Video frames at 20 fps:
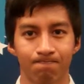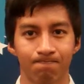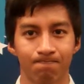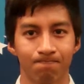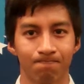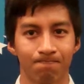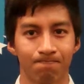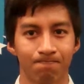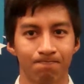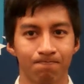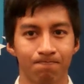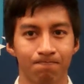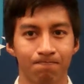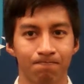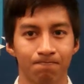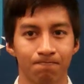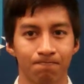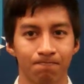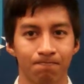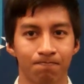How did it feel
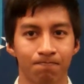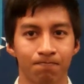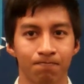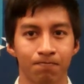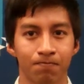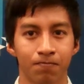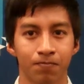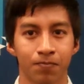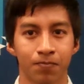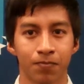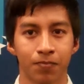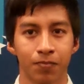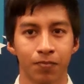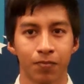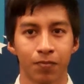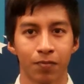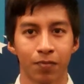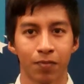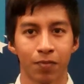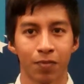to make it to
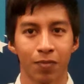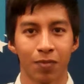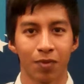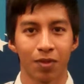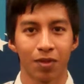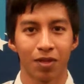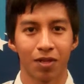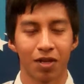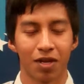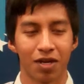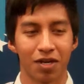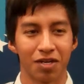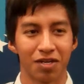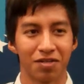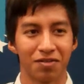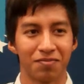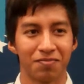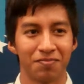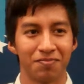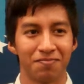Berkeley?
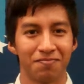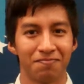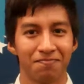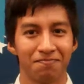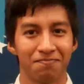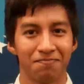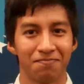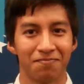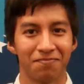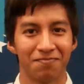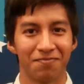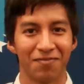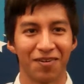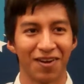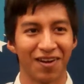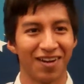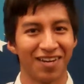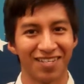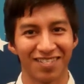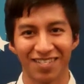I
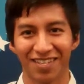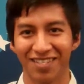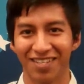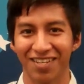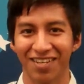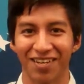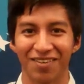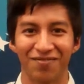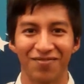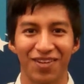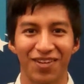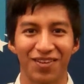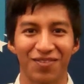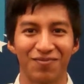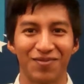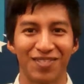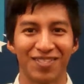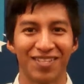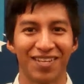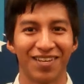thought they had made a
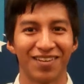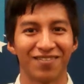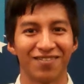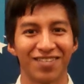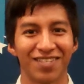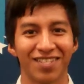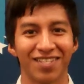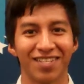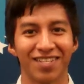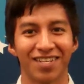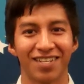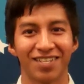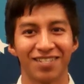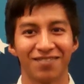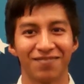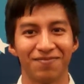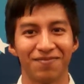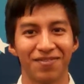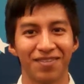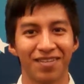mistake, really.
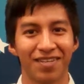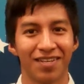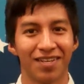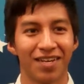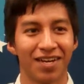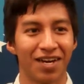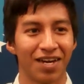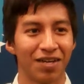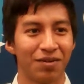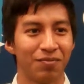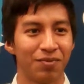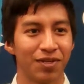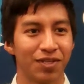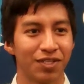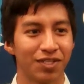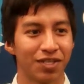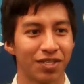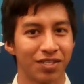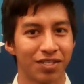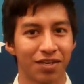I had been
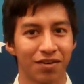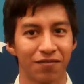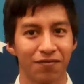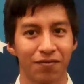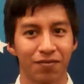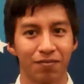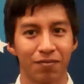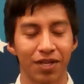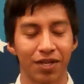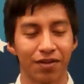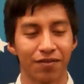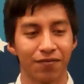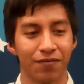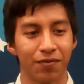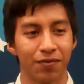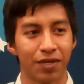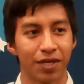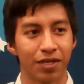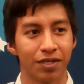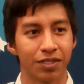shot down from like a
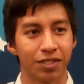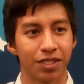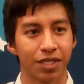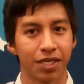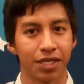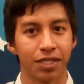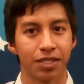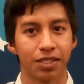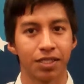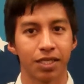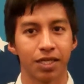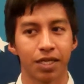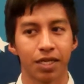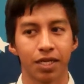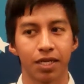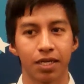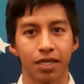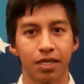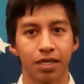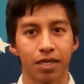few Cal States, and
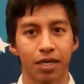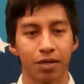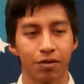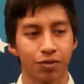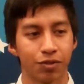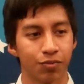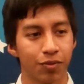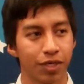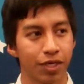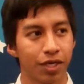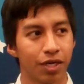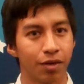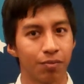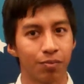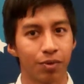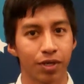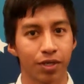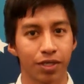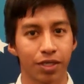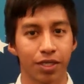then I was waiting on
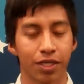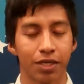Berkeley.